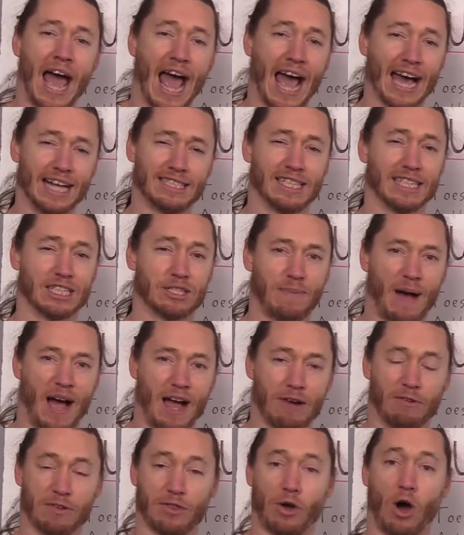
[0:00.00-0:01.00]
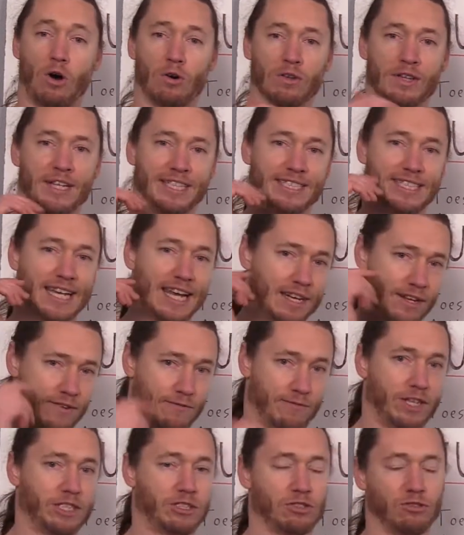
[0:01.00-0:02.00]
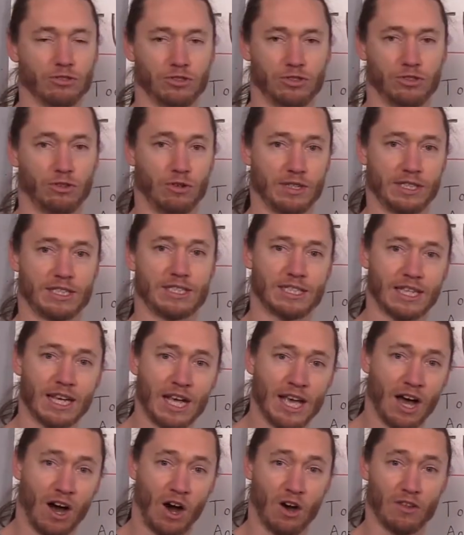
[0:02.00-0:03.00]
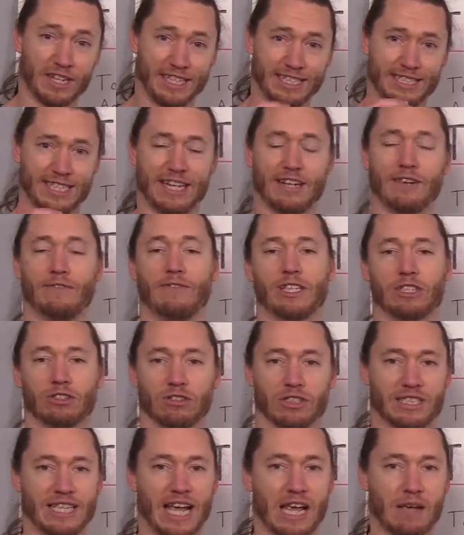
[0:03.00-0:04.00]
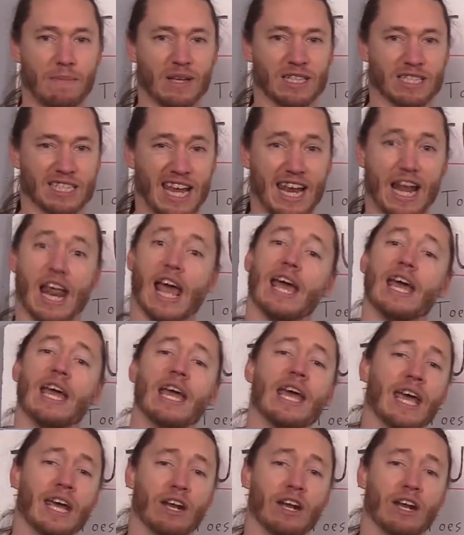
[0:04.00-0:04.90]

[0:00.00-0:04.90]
as the spine with all these individual joints, all these individual segments in it,